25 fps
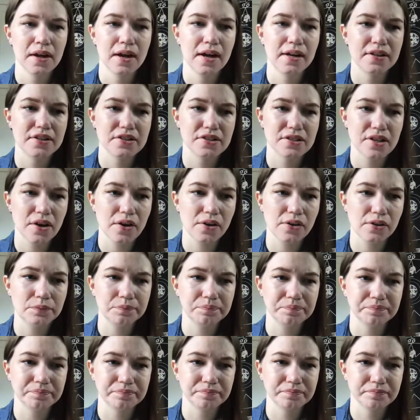So
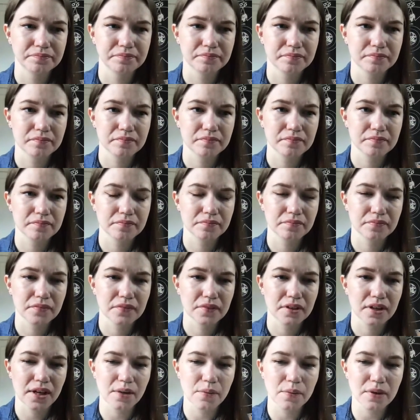
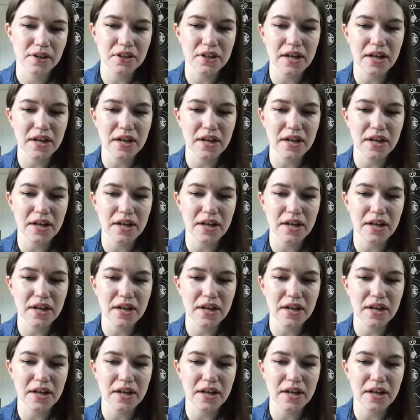I want you